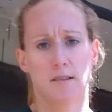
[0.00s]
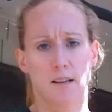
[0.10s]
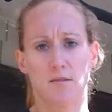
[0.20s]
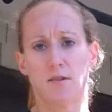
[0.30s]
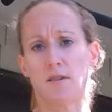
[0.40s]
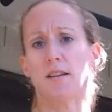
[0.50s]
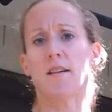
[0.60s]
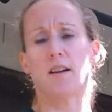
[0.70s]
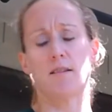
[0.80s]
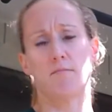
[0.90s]
deltoids.
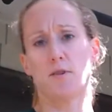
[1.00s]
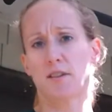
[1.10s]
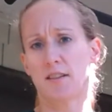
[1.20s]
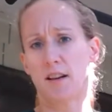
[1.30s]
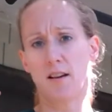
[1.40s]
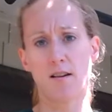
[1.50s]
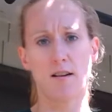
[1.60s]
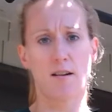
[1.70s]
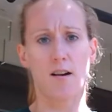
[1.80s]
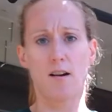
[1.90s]
It works
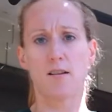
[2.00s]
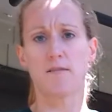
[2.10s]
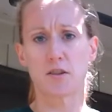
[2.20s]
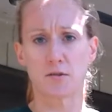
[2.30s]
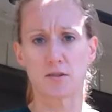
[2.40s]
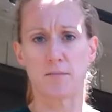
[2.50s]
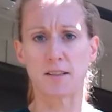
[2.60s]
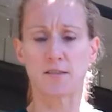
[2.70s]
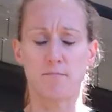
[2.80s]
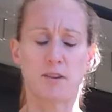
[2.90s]
all of the shoulder
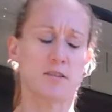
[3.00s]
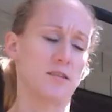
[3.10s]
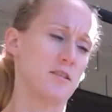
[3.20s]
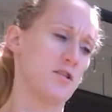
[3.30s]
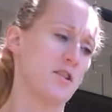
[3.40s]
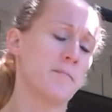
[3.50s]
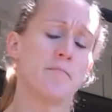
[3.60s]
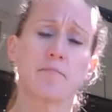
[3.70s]
musculature.